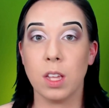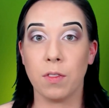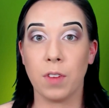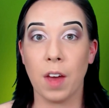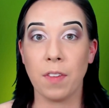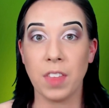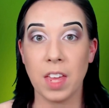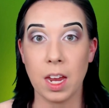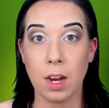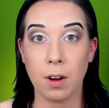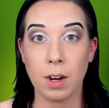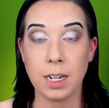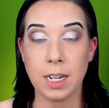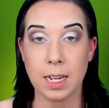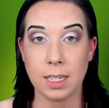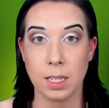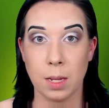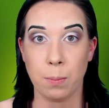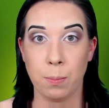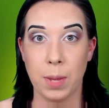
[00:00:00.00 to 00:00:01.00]
I've got the
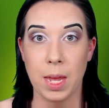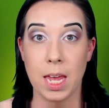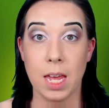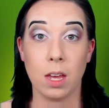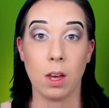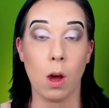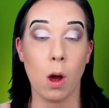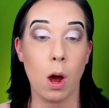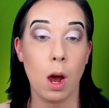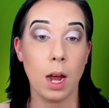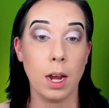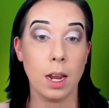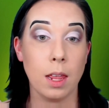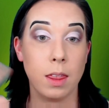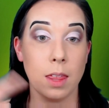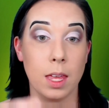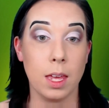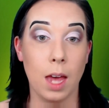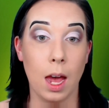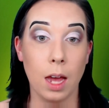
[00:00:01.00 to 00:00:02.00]
iridescent pink
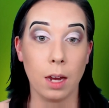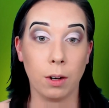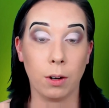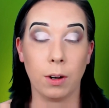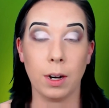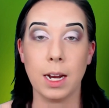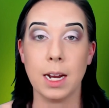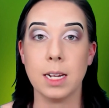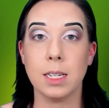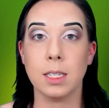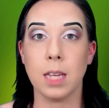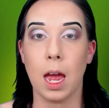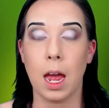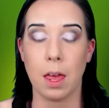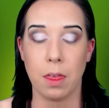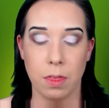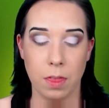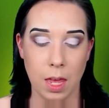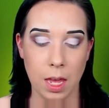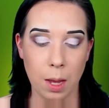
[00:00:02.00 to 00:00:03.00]
on the cut crease.
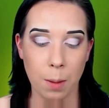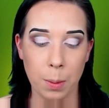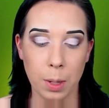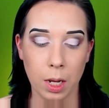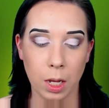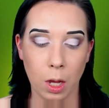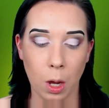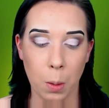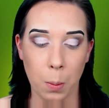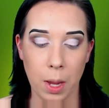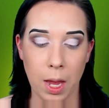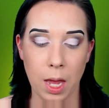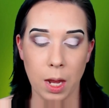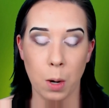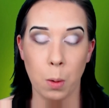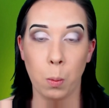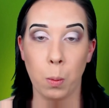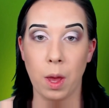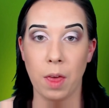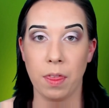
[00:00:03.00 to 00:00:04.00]
I think I'm gonna go
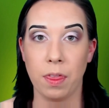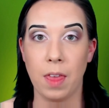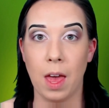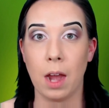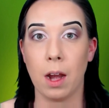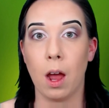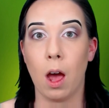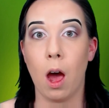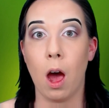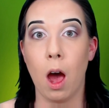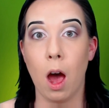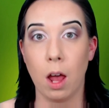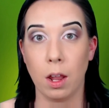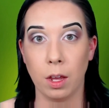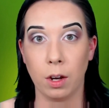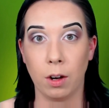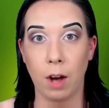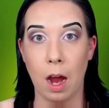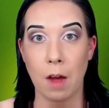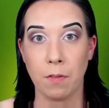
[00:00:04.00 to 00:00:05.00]
in with that
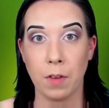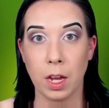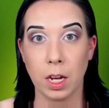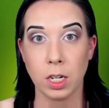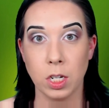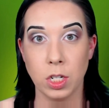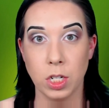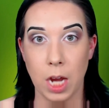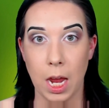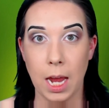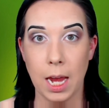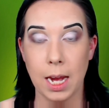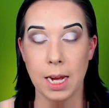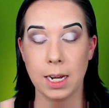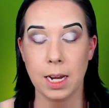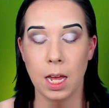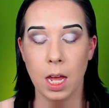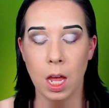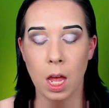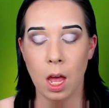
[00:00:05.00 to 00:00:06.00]
holographic
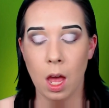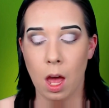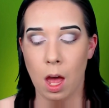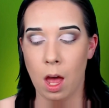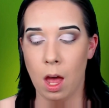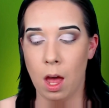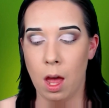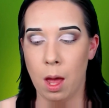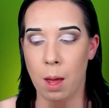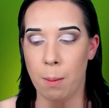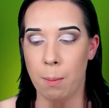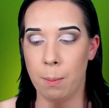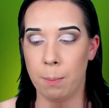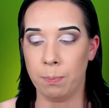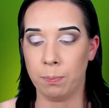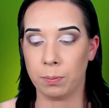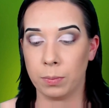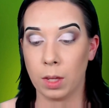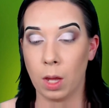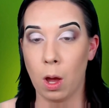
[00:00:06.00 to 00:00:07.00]
shade
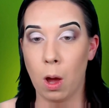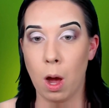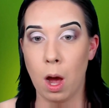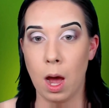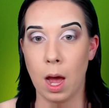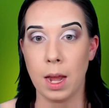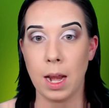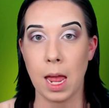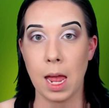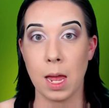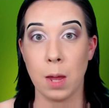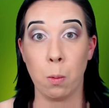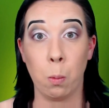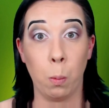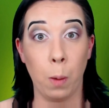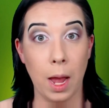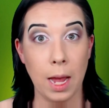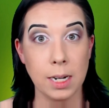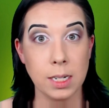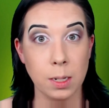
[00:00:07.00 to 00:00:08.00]
on a
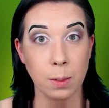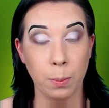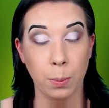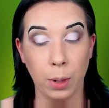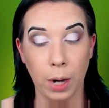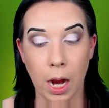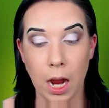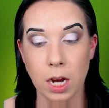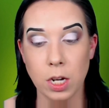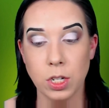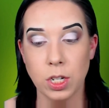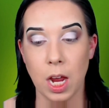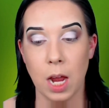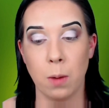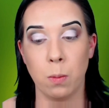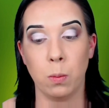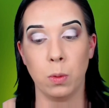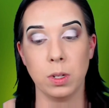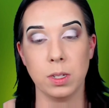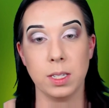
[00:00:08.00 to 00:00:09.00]
wet brush,
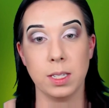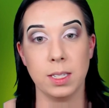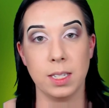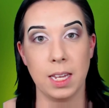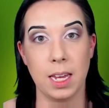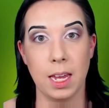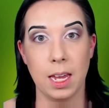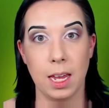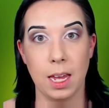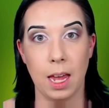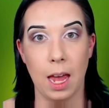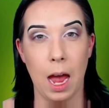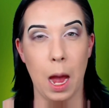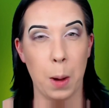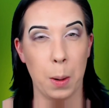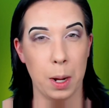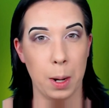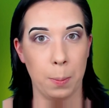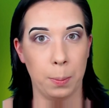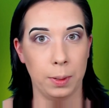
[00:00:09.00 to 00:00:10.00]
and we'll see
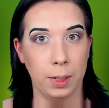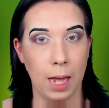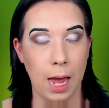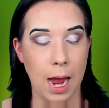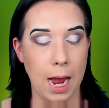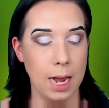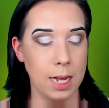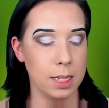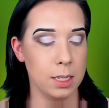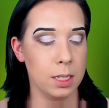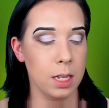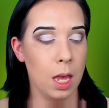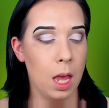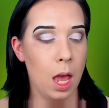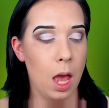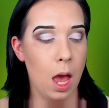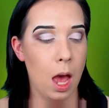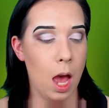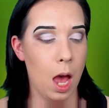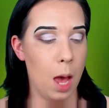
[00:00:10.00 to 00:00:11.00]
how it applies.
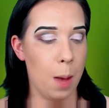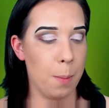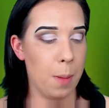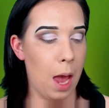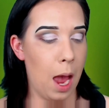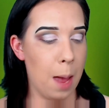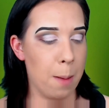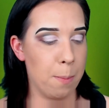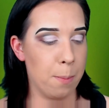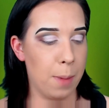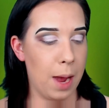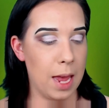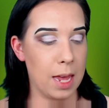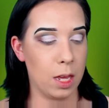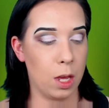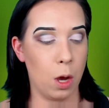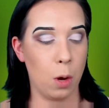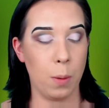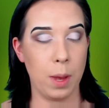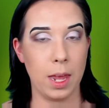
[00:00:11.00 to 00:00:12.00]
I
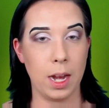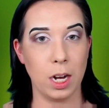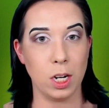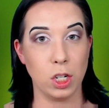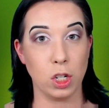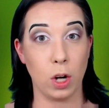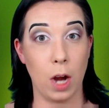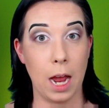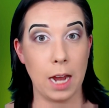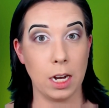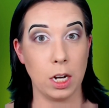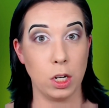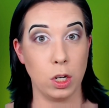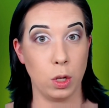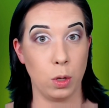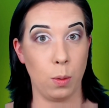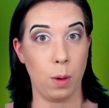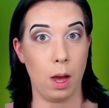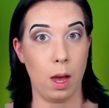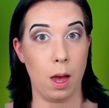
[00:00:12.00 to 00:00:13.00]
might go in and try to
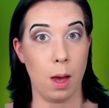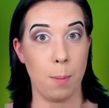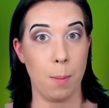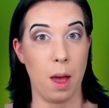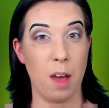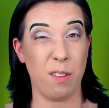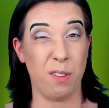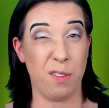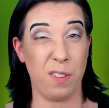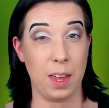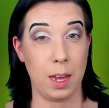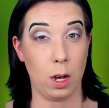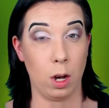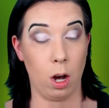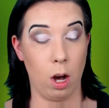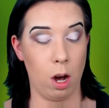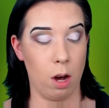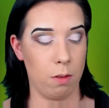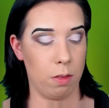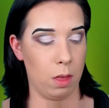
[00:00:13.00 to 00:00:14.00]
do a
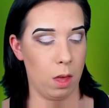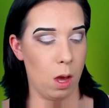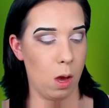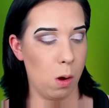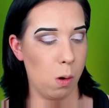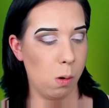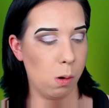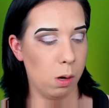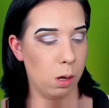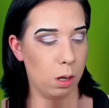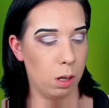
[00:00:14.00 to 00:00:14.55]
finger though.